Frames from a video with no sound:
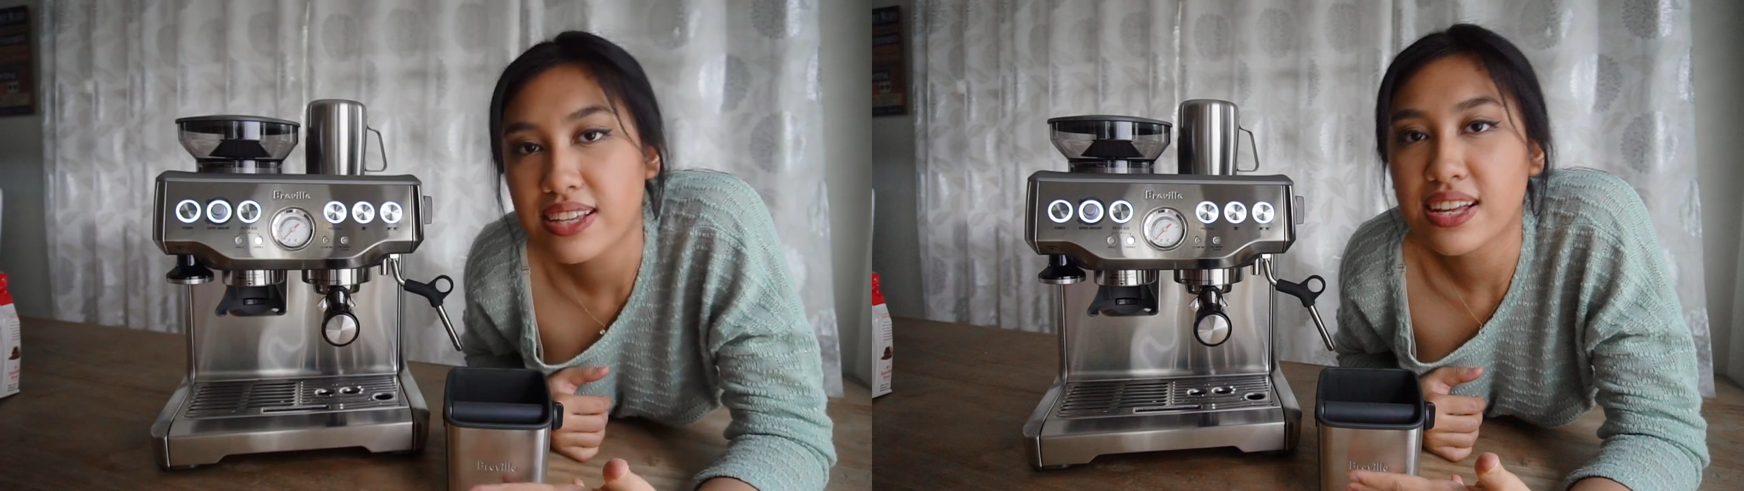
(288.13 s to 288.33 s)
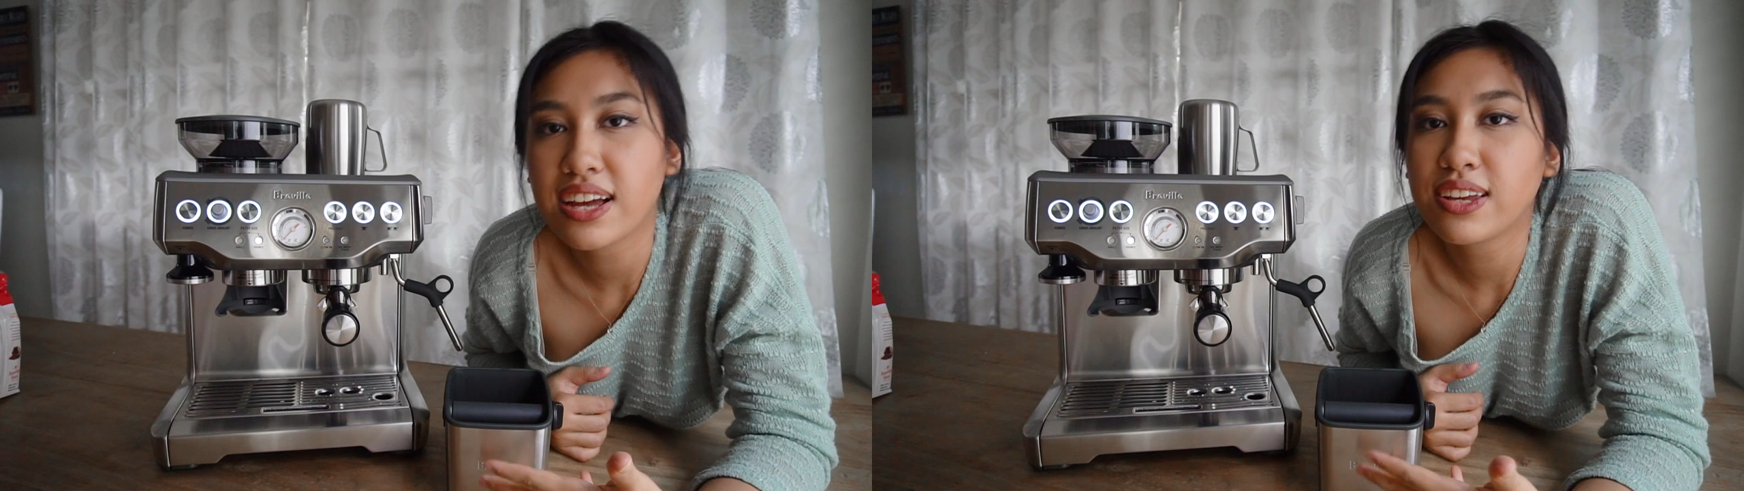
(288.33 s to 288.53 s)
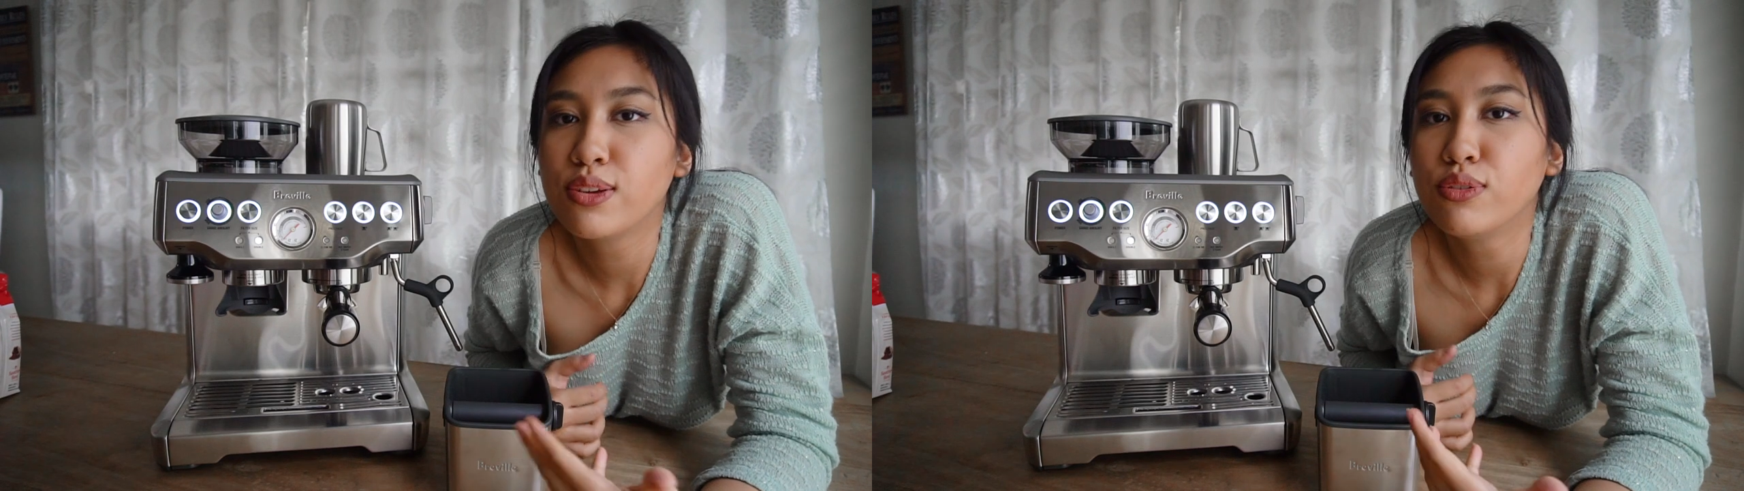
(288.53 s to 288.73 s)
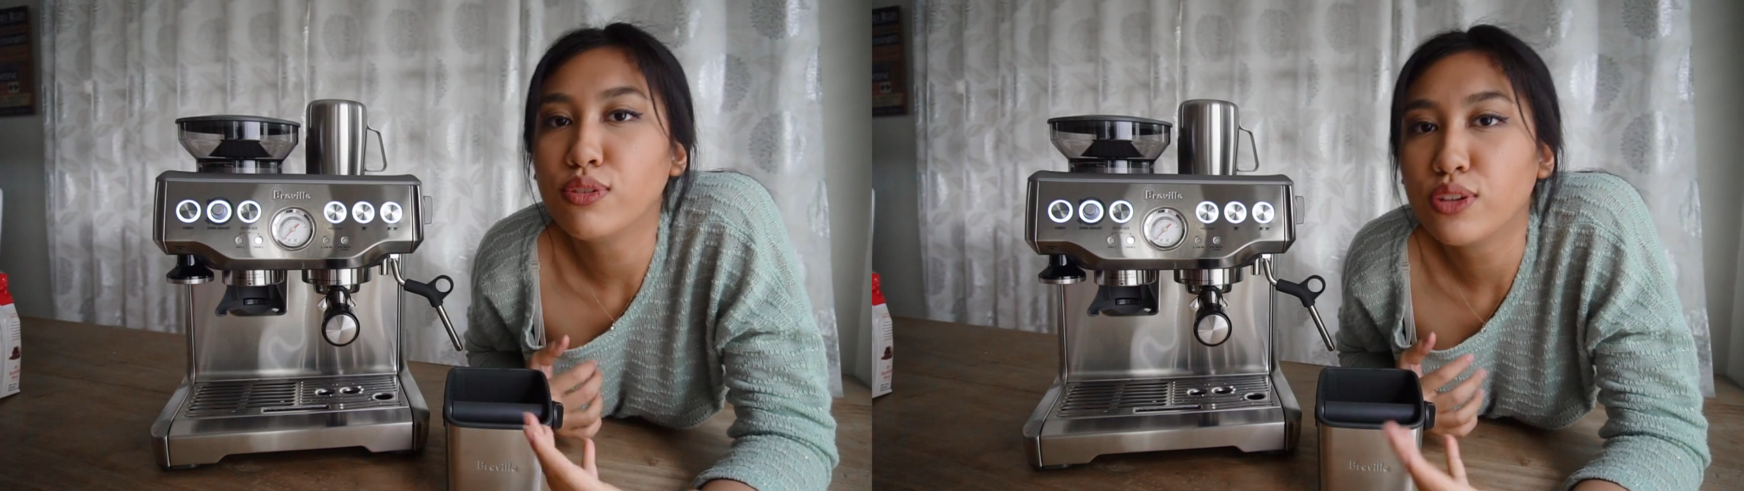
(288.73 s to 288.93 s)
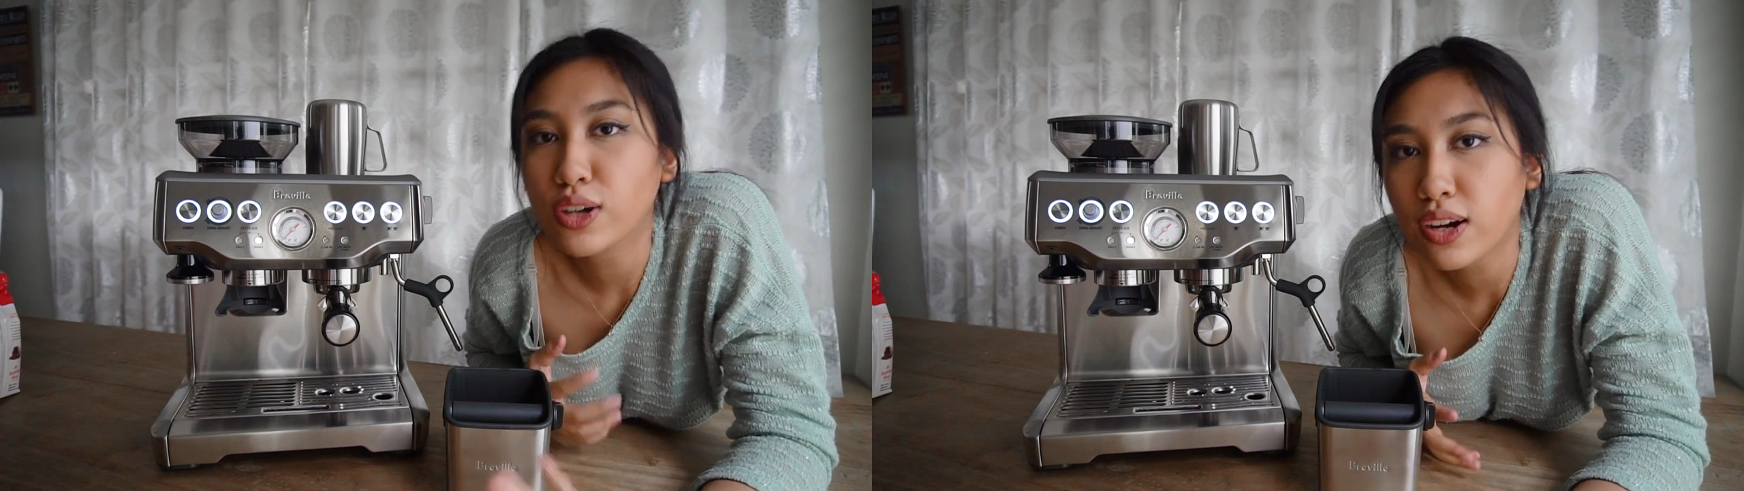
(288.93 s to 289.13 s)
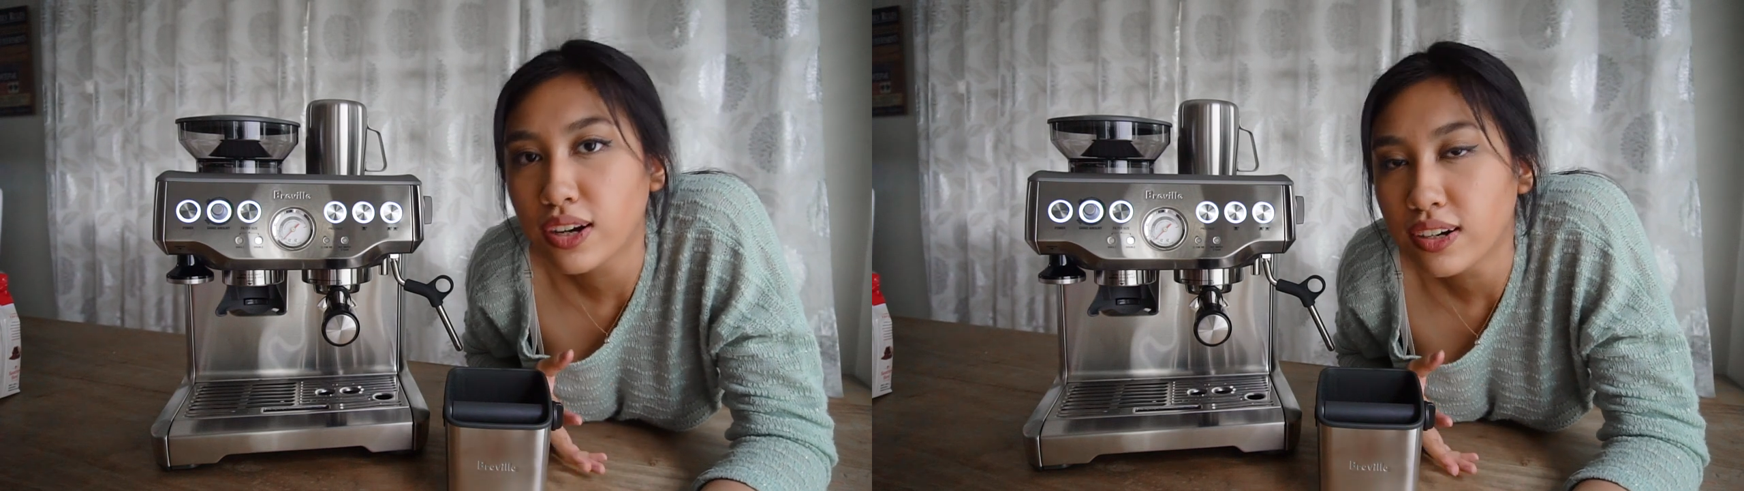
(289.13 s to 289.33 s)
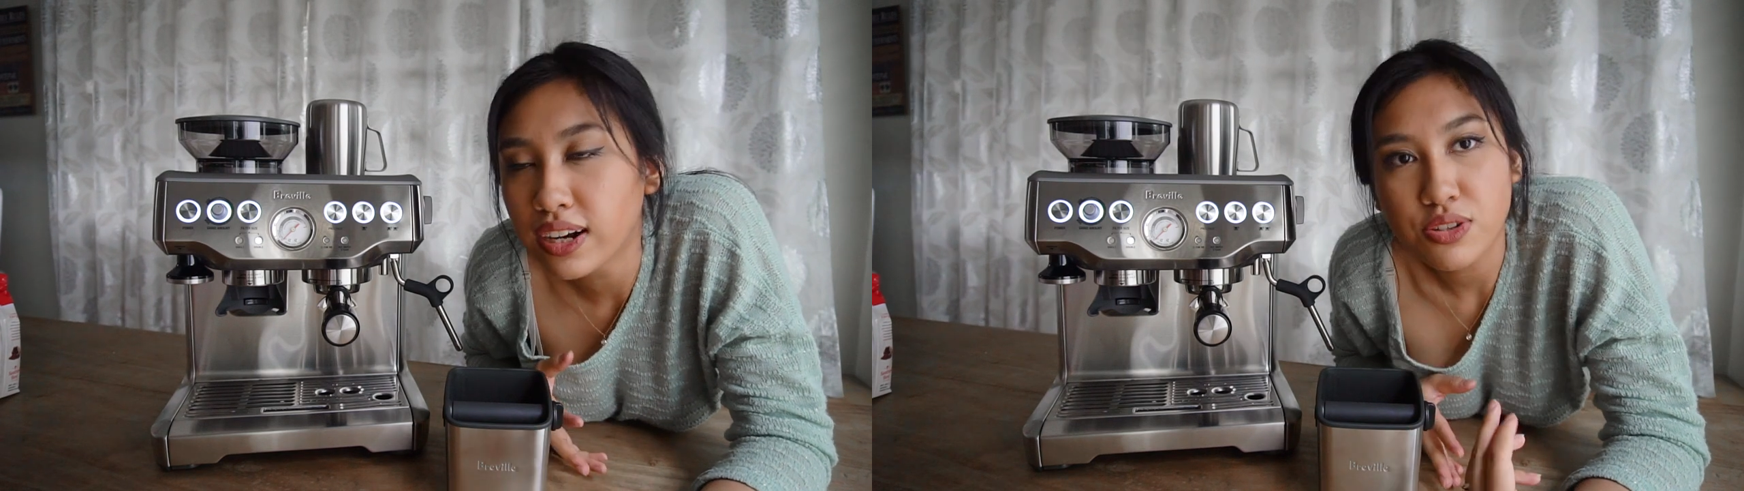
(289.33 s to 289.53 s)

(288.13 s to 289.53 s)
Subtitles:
is that you learn